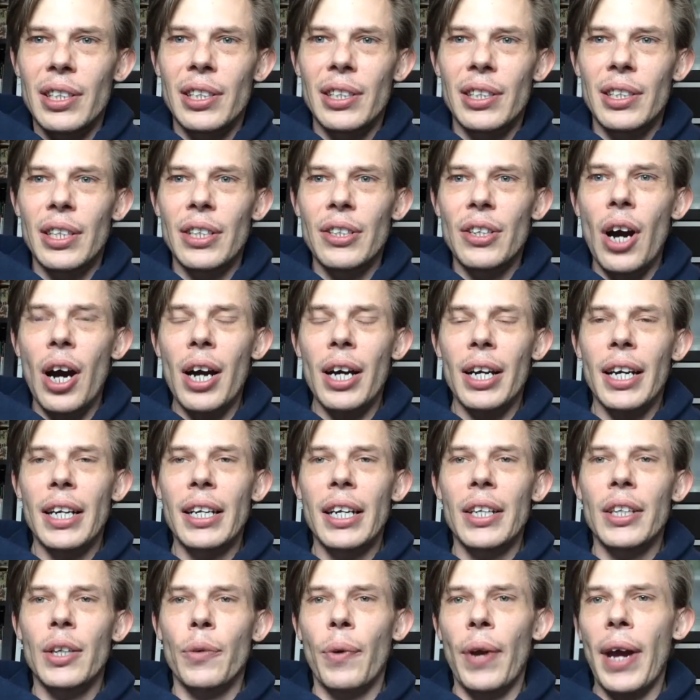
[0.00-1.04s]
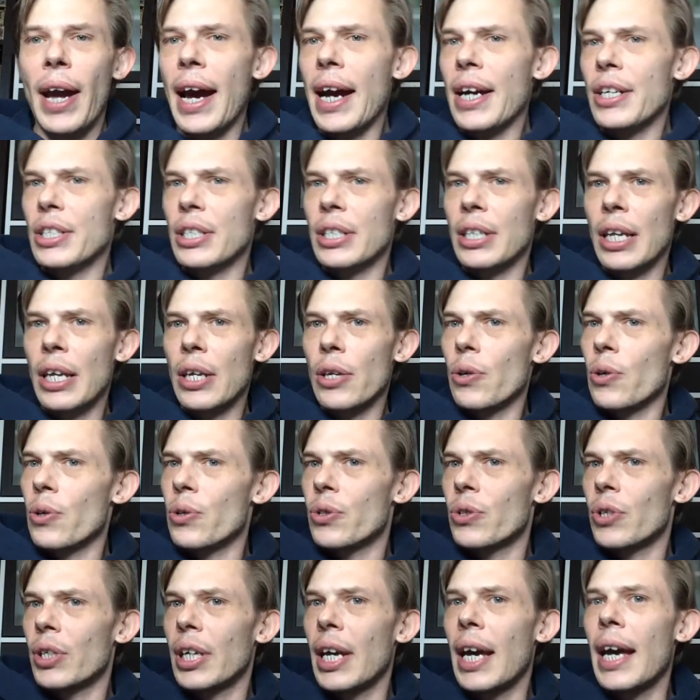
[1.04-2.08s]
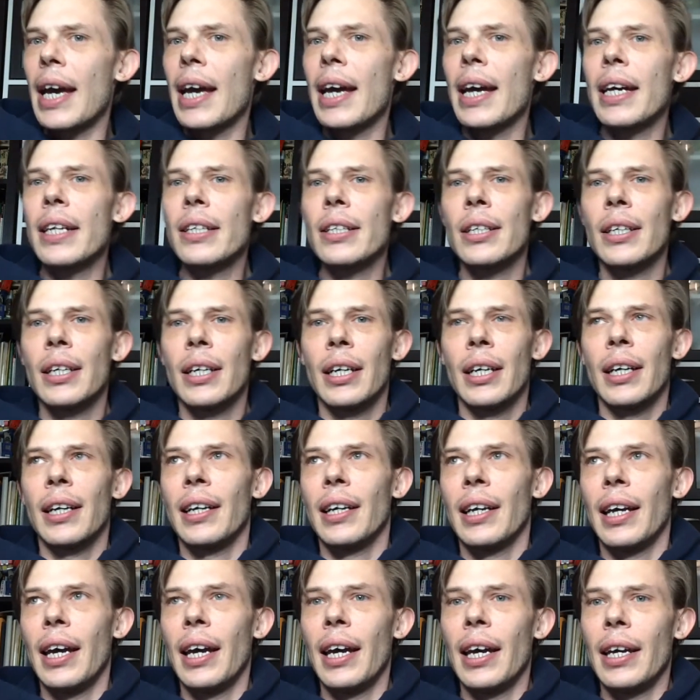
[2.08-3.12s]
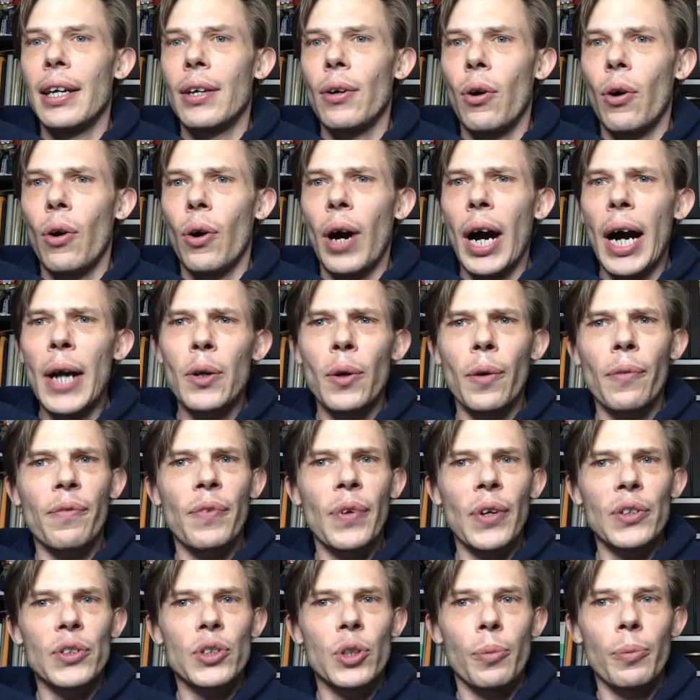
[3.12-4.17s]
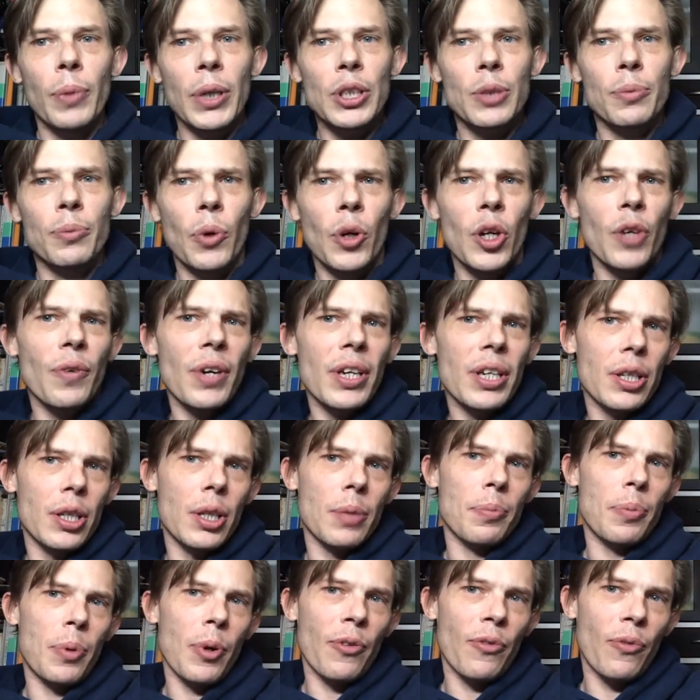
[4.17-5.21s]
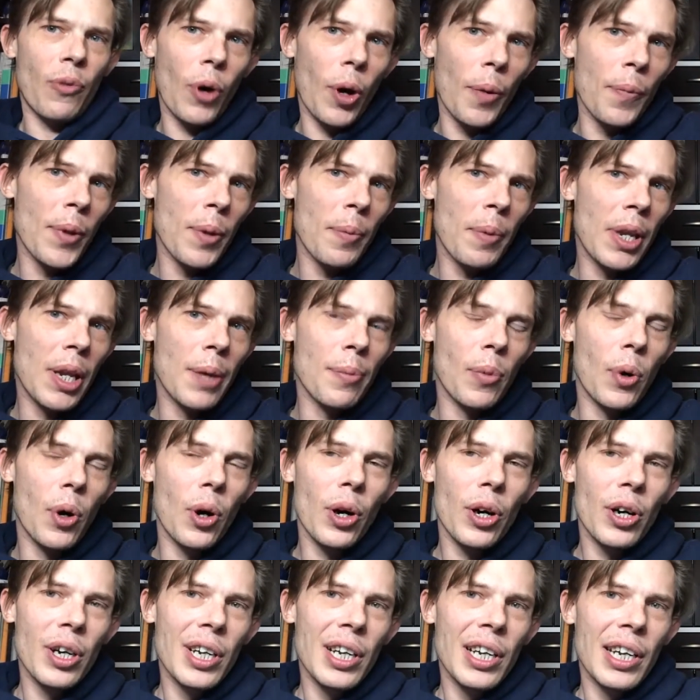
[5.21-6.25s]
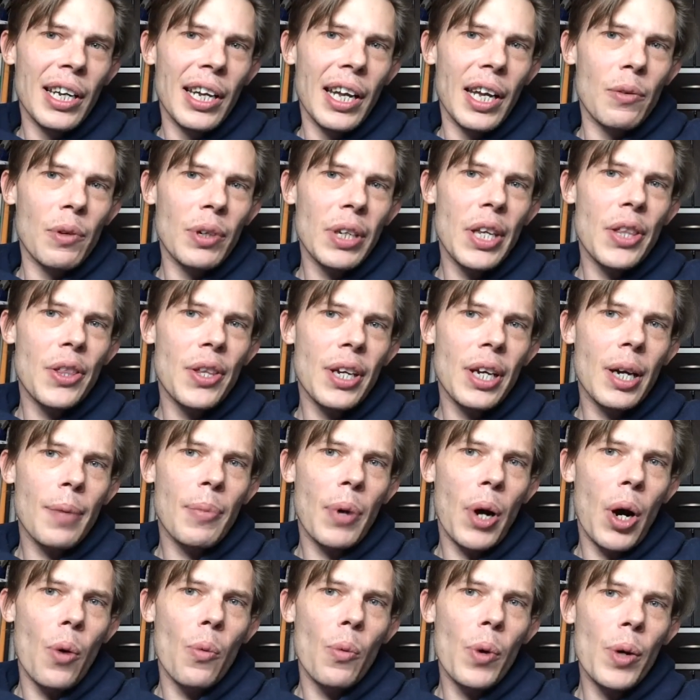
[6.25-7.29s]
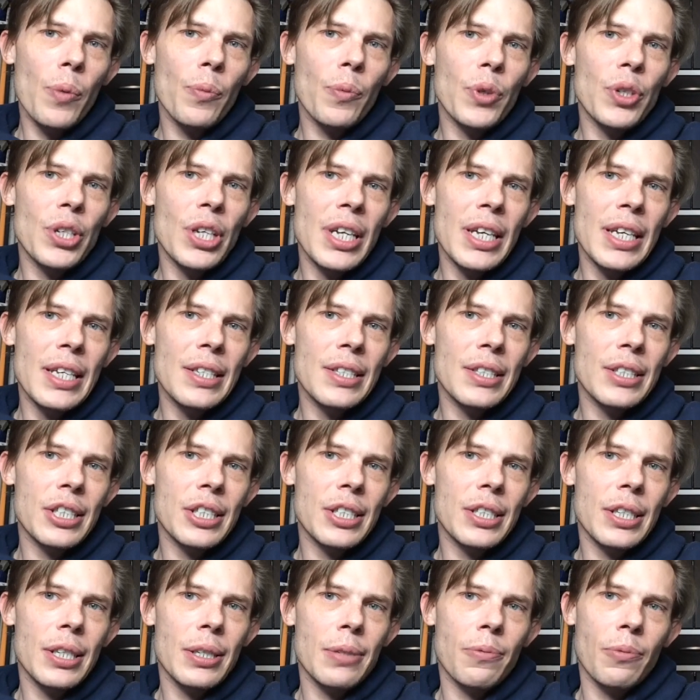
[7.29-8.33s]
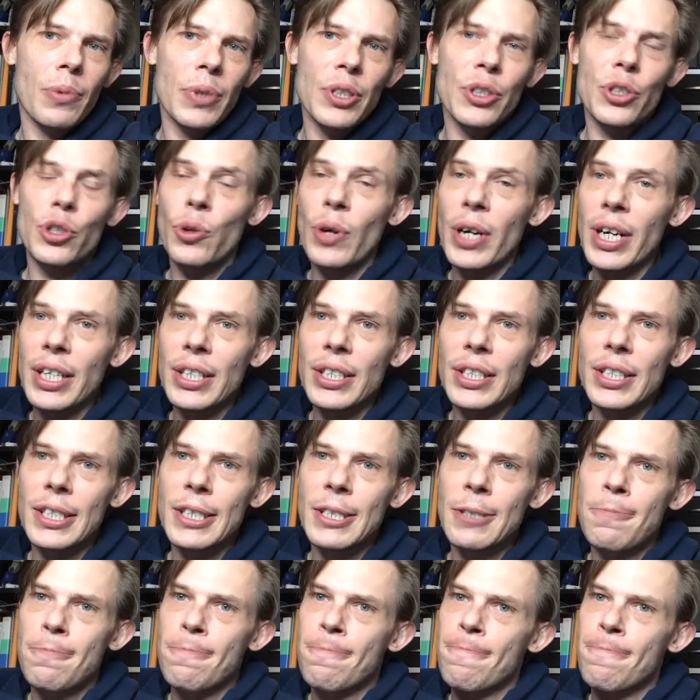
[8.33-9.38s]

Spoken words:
they're not getting the reaction they used to get, or I don't feel so much motivated to perform them anymore. And really think about what routines, what tricks